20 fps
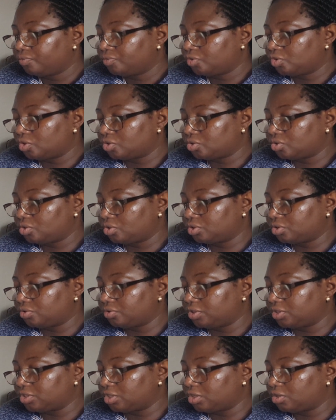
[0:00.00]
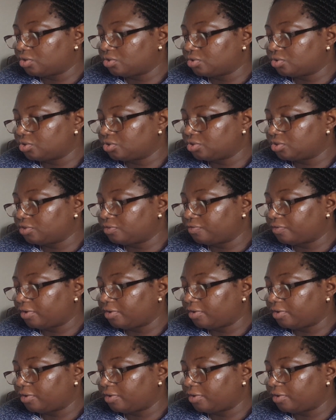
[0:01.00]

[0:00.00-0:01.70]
does not create a conducive